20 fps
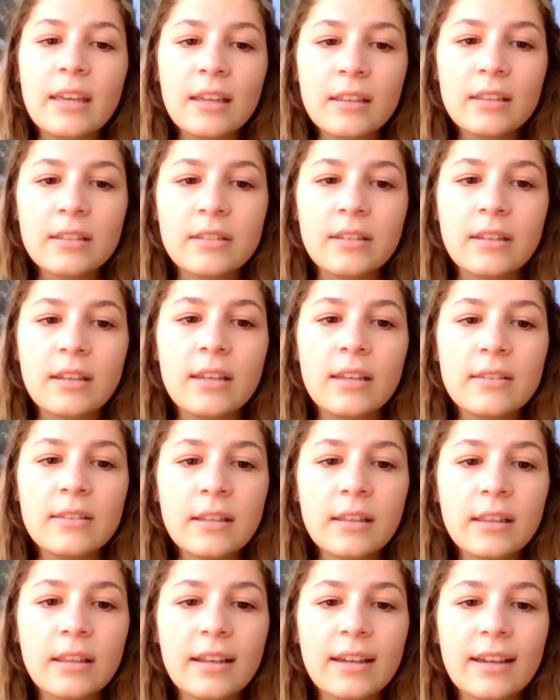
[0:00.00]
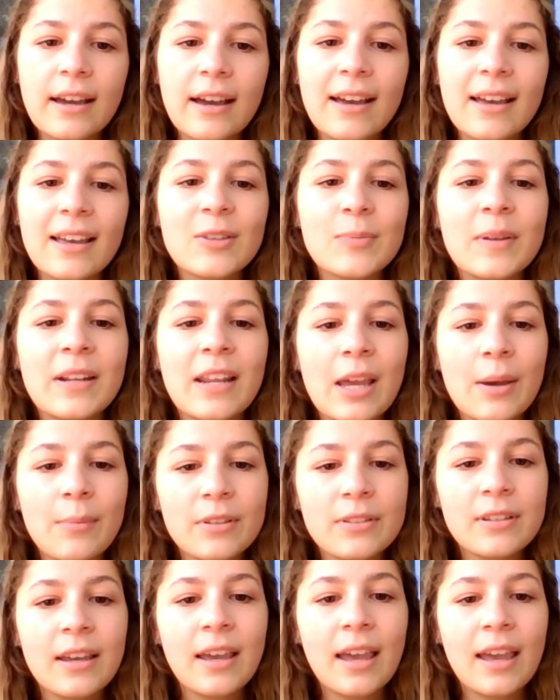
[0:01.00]
histolytica has been
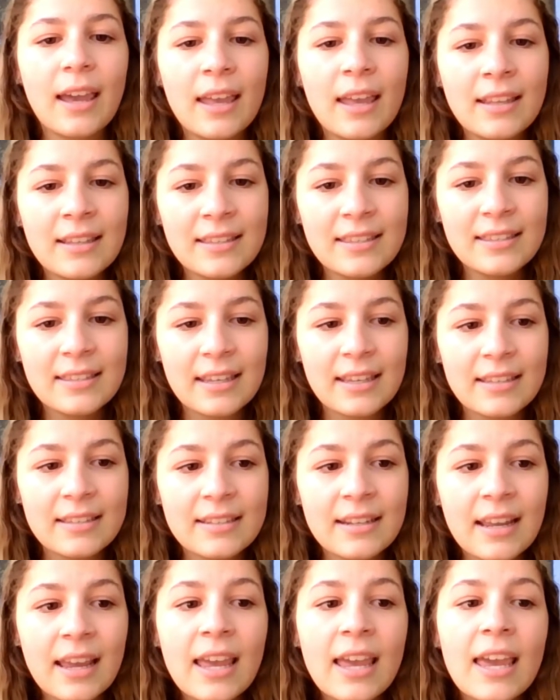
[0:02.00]
able to end cyst